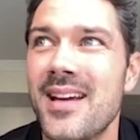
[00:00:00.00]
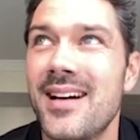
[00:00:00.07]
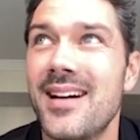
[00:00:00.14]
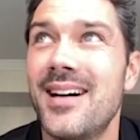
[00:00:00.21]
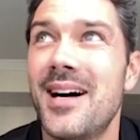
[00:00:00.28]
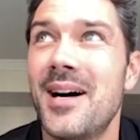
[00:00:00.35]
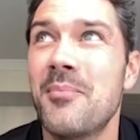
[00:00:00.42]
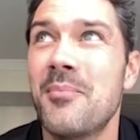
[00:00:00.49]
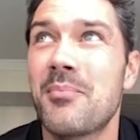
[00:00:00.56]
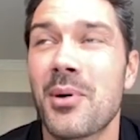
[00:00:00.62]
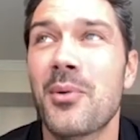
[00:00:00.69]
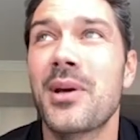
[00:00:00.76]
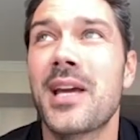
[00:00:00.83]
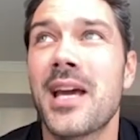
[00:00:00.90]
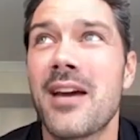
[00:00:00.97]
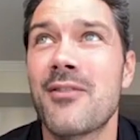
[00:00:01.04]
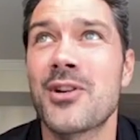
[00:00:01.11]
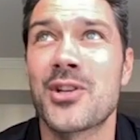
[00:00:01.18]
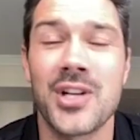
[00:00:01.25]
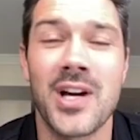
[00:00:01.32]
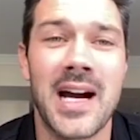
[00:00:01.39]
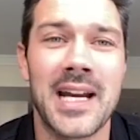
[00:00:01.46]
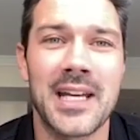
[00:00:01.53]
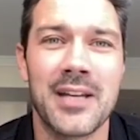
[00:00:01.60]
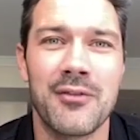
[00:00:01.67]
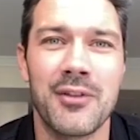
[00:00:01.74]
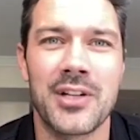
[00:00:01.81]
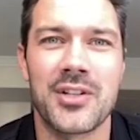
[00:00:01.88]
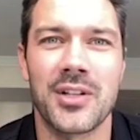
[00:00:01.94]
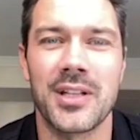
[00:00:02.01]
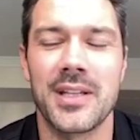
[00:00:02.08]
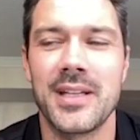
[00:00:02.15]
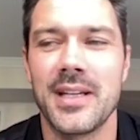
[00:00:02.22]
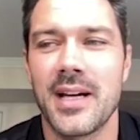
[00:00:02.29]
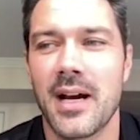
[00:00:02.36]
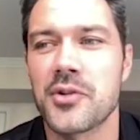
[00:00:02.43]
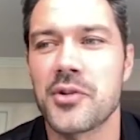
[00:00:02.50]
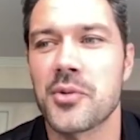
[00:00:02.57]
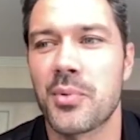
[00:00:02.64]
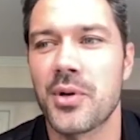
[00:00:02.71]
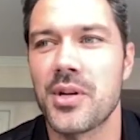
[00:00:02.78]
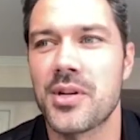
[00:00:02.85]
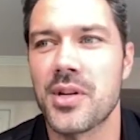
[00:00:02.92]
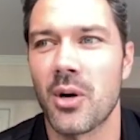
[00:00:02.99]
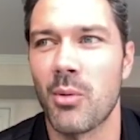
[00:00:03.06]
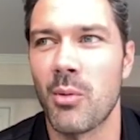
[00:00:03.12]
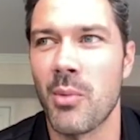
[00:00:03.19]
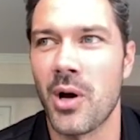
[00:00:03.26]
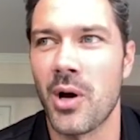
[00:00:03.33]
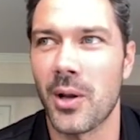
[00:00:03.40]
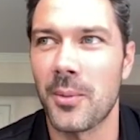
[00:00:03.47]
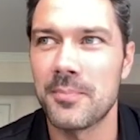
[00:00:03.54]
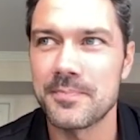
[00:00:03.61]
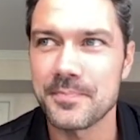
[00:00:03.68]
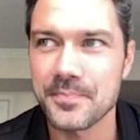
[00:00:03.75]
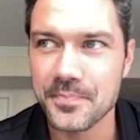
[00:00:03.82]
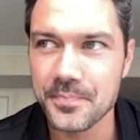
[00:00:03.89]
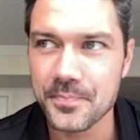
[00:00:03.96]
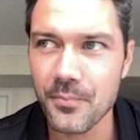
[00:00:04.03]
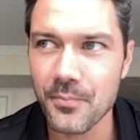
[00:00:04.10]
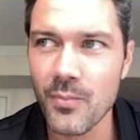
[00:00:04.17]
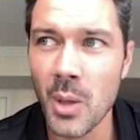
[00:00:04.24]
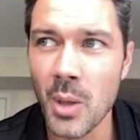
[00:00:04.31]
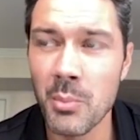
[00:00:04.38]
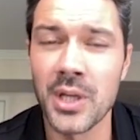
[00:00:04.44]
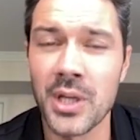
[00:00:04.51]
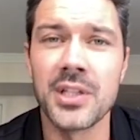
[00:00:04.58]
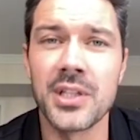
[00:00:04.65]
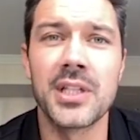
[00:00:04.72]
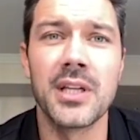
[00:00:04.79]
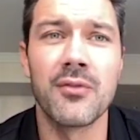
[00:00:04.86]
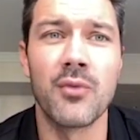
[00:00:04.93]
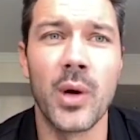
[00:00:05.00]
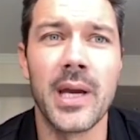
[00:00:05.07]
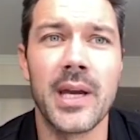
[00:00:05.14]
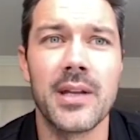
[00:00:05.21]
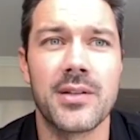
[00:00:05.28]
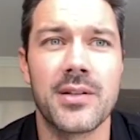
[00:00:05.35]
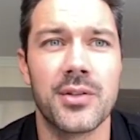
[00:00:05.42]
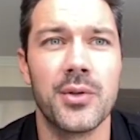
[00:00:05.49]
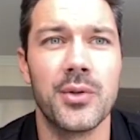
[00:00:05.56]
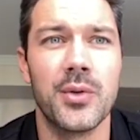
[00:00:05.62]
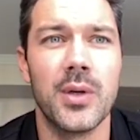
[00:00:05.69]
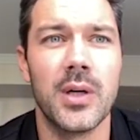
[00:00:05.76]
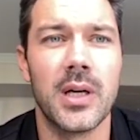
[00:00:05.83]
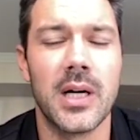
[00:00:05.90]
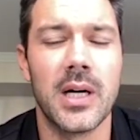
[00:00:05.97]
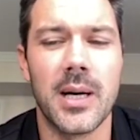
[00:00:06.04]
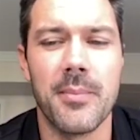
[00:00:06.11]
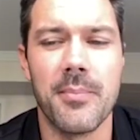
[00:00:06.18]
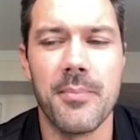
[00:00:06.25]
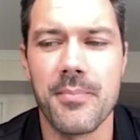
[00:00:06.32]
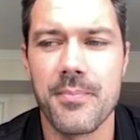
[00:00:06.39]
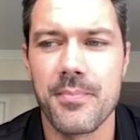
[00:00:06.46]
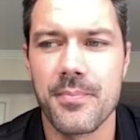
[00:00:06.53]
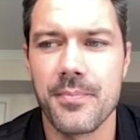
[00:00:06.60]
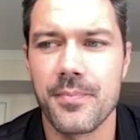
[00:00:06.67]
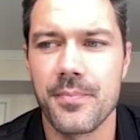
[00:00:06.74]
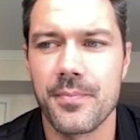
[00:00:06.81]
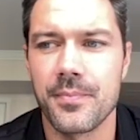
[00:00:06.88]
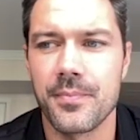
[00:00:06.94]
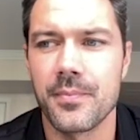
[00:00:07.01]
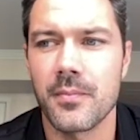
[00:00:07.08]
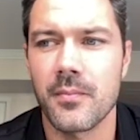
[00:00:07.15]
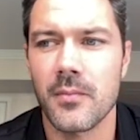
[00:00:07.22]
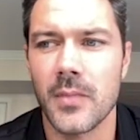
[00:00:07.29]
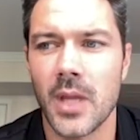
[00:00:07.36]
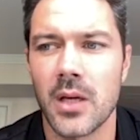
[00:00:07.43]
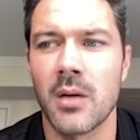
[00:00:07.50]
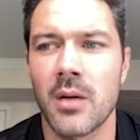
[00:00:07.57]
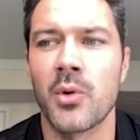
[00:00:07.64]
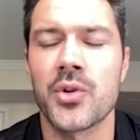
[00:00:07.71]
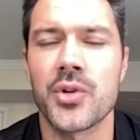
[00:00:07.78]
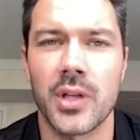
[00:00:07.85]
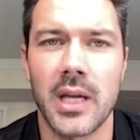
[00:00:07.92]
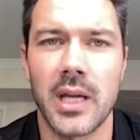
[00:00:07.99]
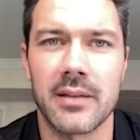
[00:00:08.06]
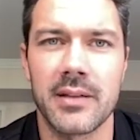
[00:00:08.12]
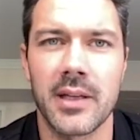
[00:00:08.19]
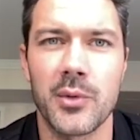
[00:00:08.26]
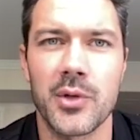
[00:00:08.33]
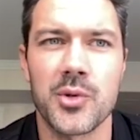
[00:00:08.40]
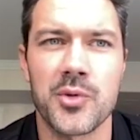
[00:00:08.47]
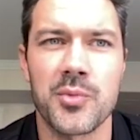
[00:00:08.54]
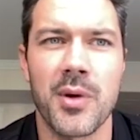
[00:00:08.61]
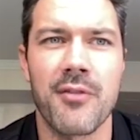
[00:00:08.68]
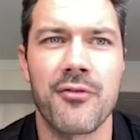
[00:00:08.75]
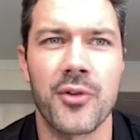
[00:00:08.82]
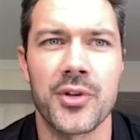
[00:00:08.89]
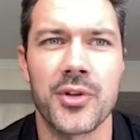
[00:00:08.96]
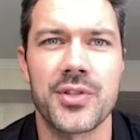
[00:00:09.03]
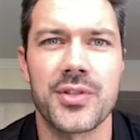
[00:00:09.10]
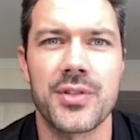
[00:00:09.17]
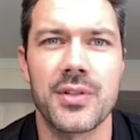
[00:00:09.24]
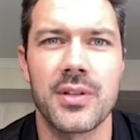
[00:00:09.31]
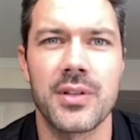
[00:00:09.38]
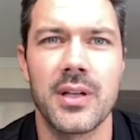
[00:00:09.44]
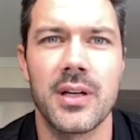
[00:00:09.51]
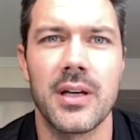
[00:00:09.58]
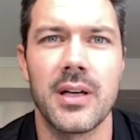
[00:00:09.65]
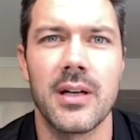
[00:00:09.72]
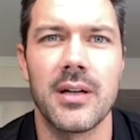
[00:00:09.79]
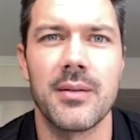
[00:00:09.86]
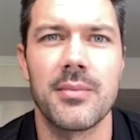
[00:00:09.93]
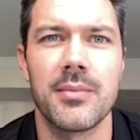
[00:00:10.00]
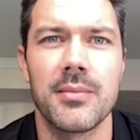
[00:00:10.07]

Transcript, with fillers: Um, but we gave it a shot eventually. I was a pretty terrible model, but it did give way to um, commercial acting, which was my first, uh,